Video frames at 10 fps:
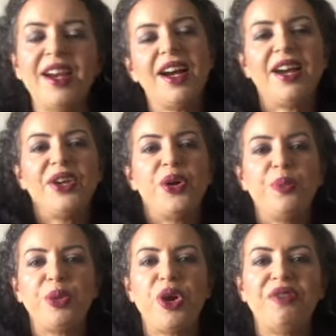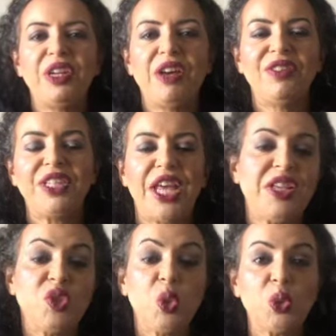I hope you have a lovely
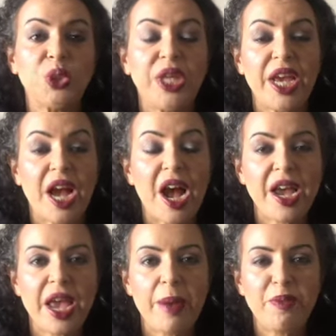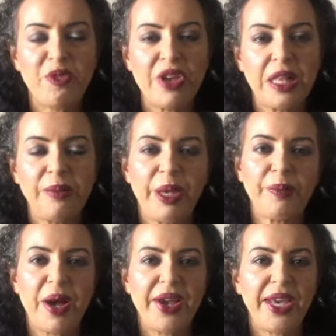day. So today I am filming my